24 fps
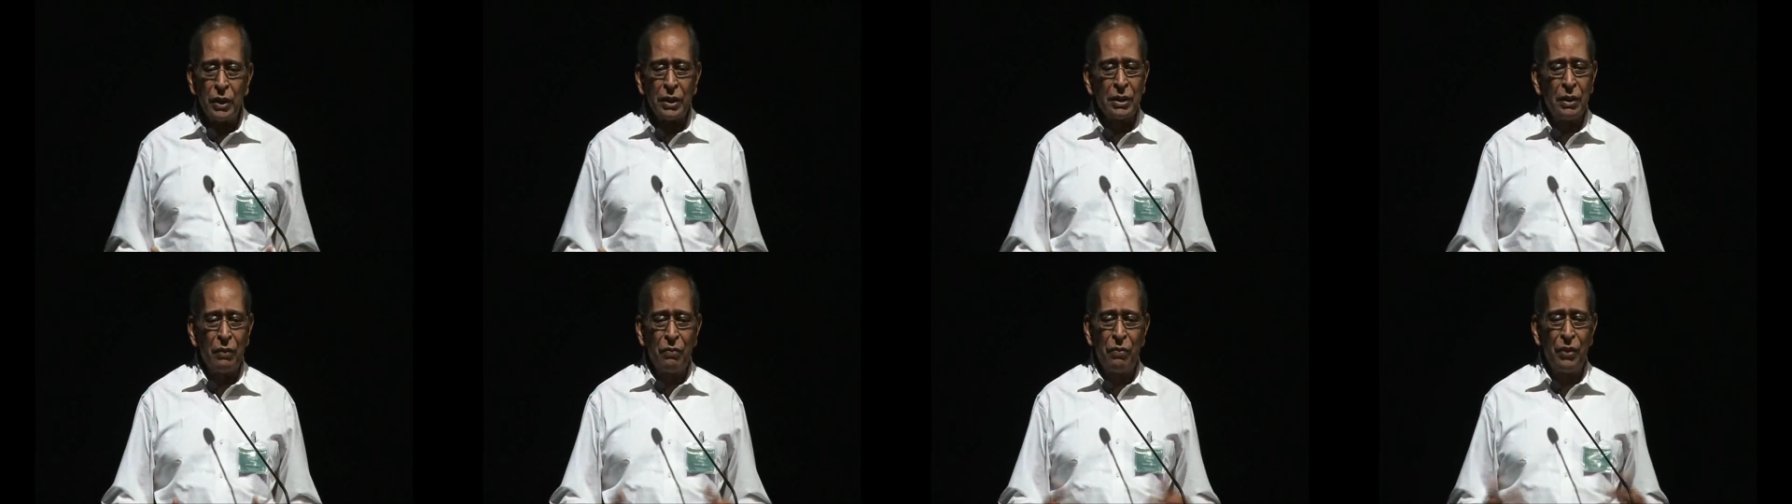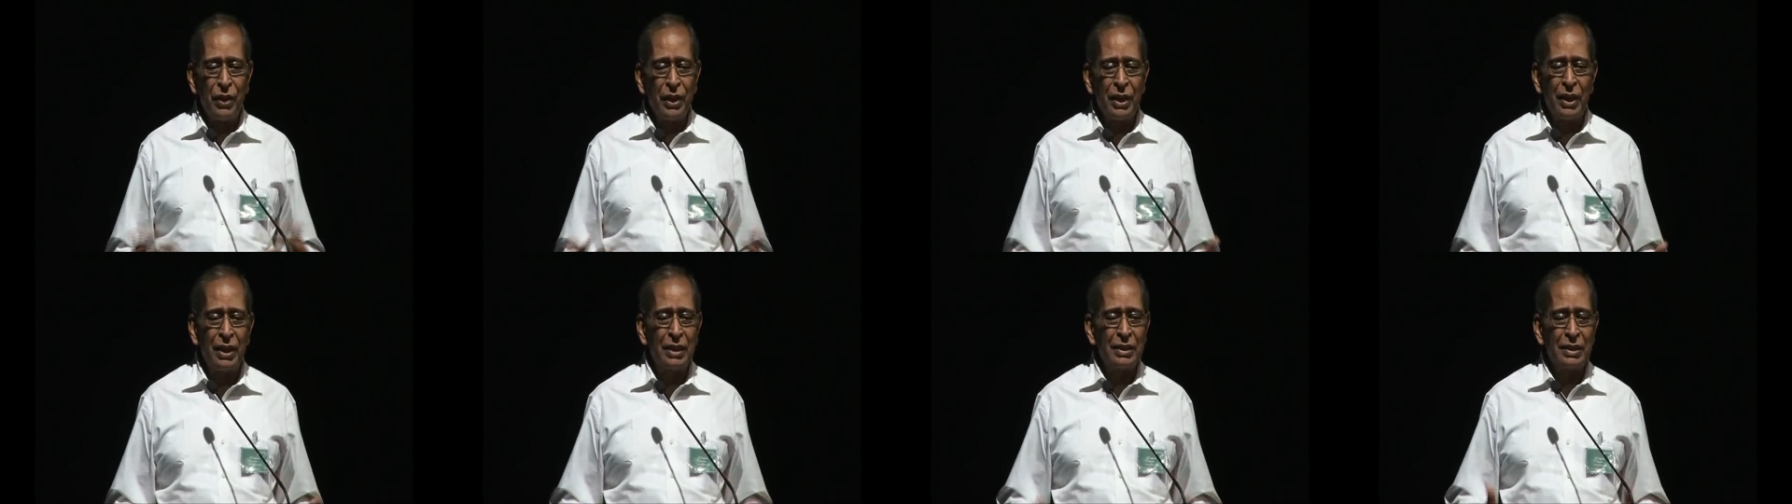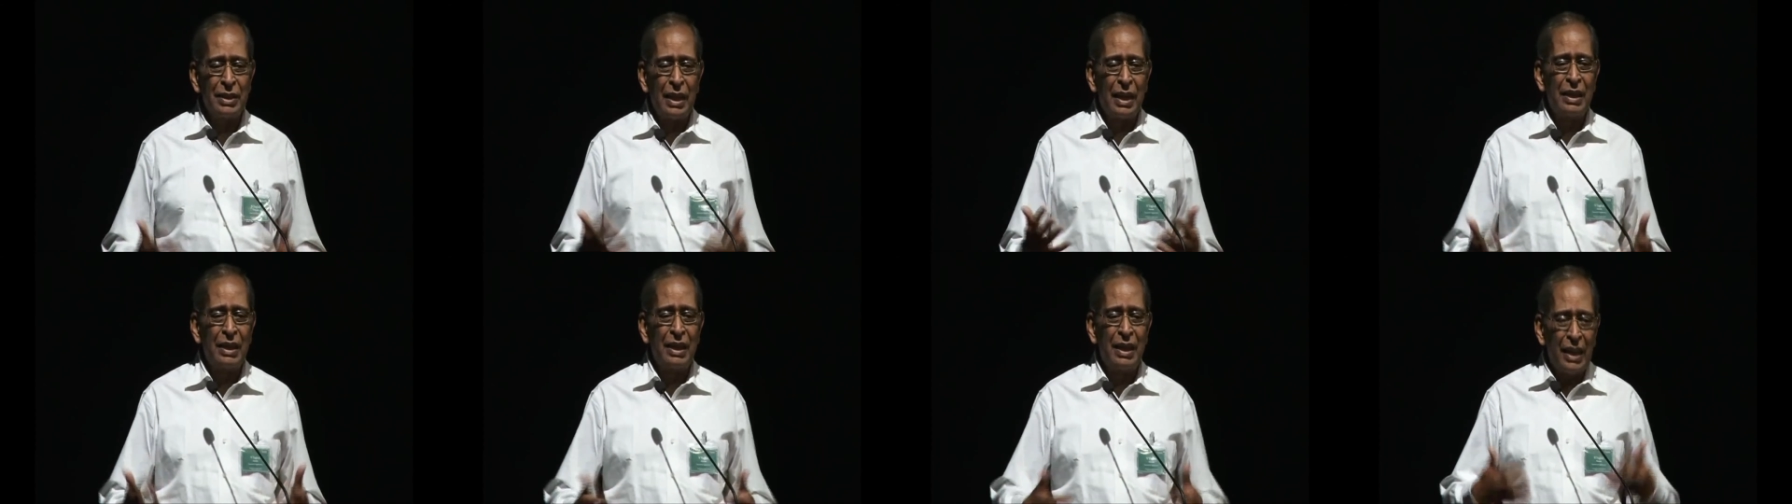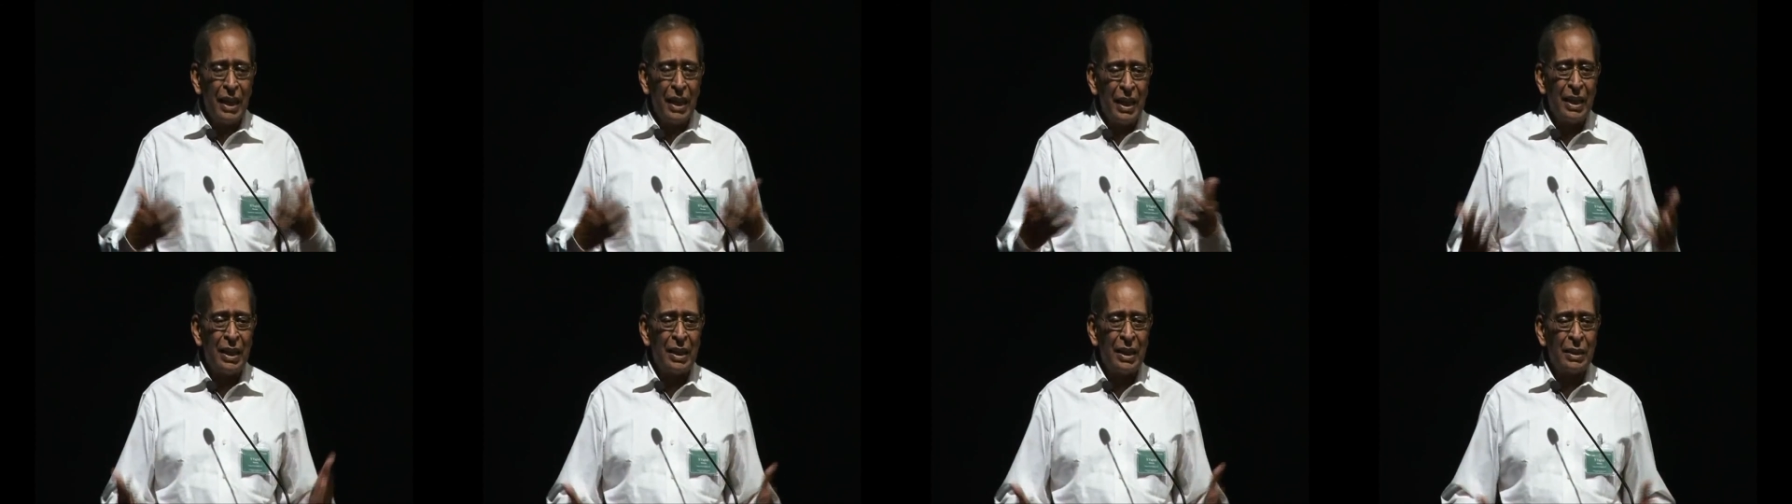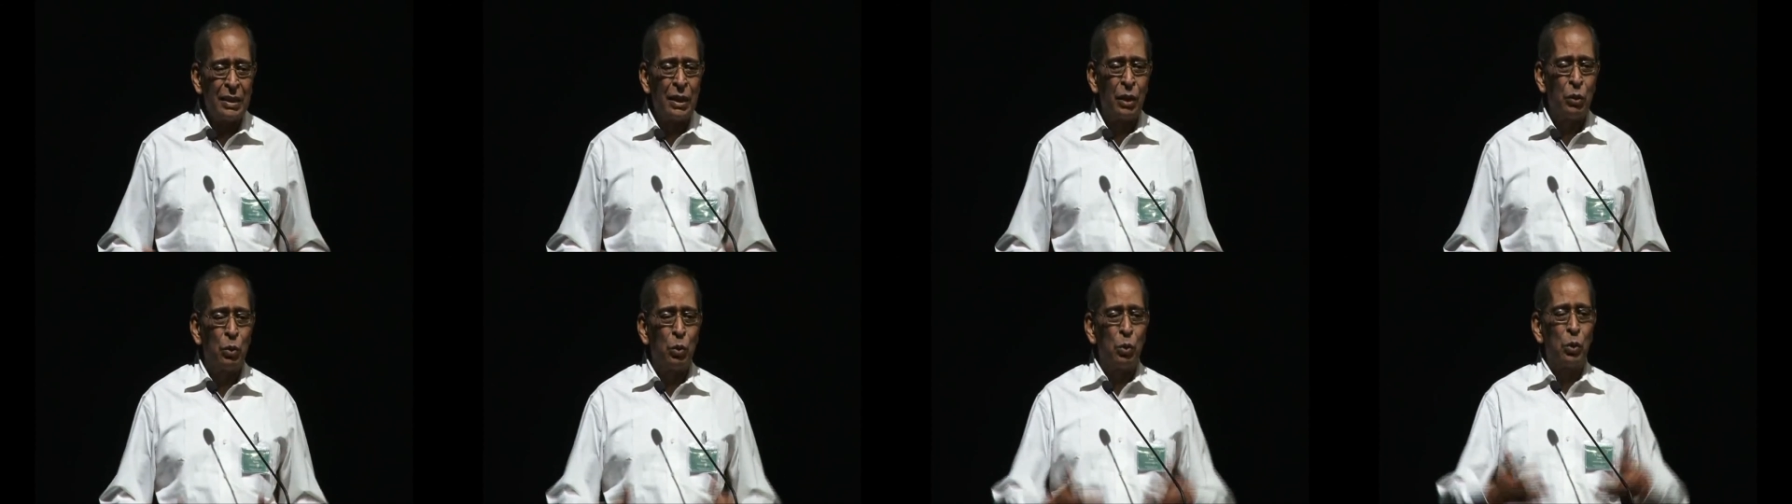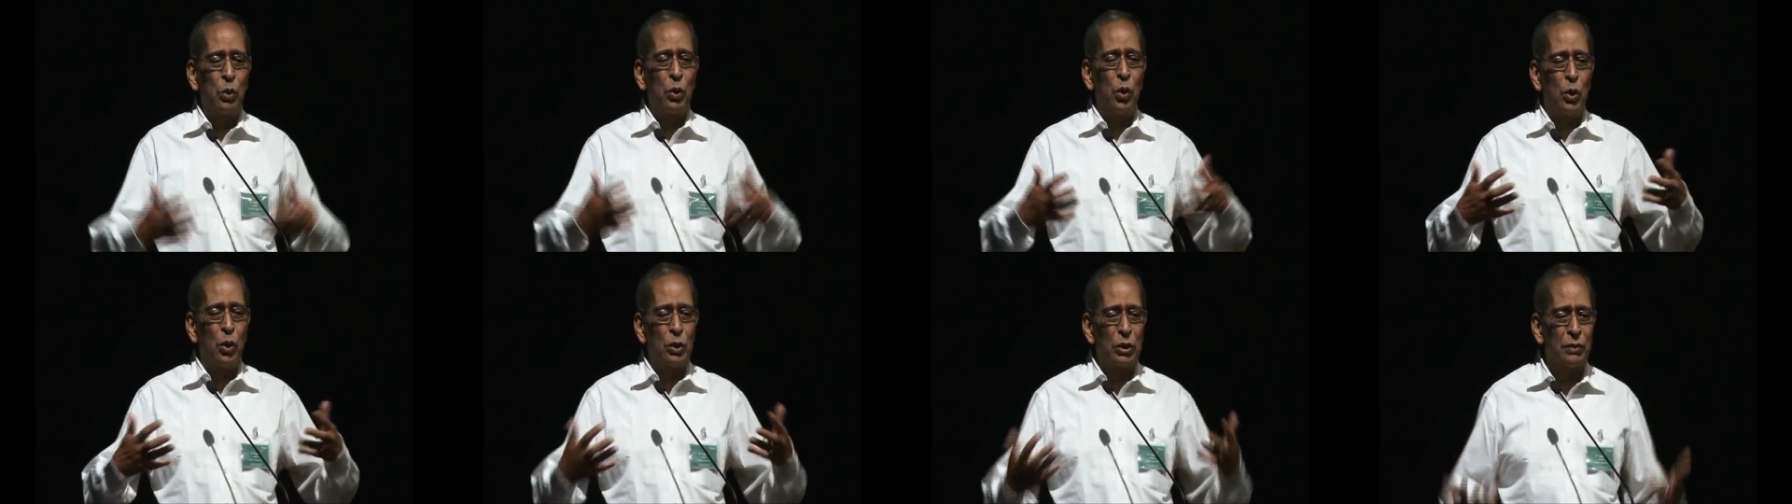of the suffering is that greed, and the
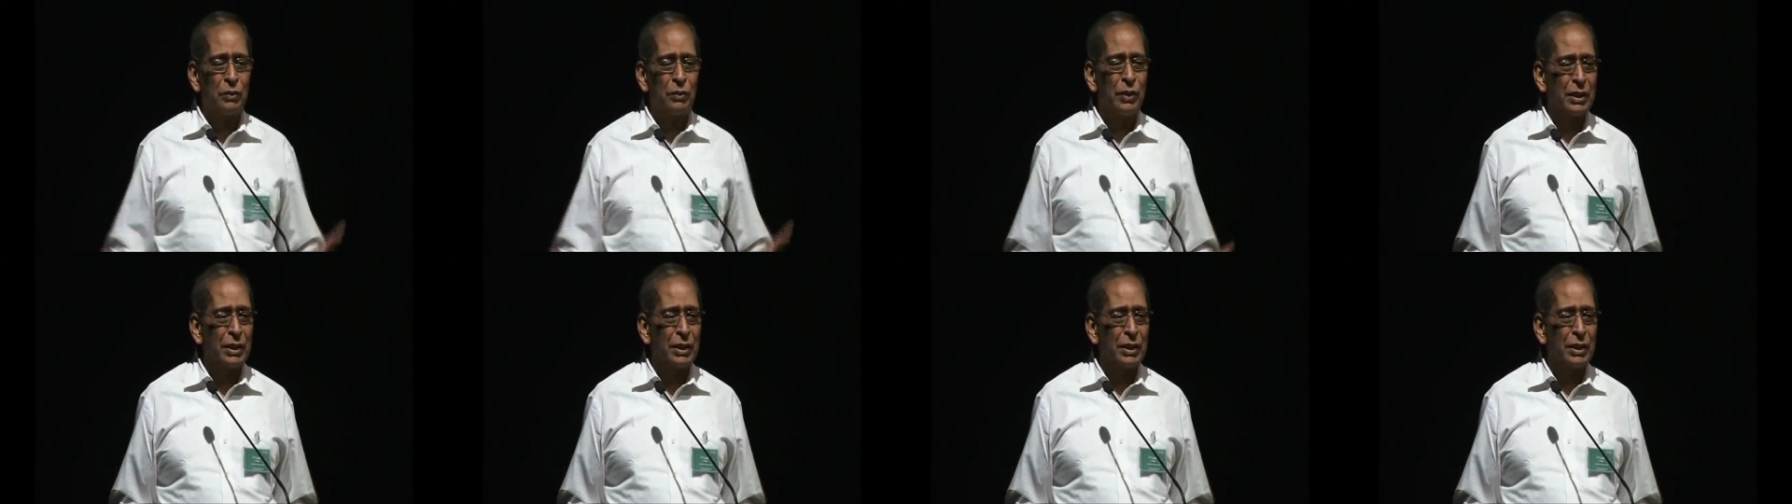root cause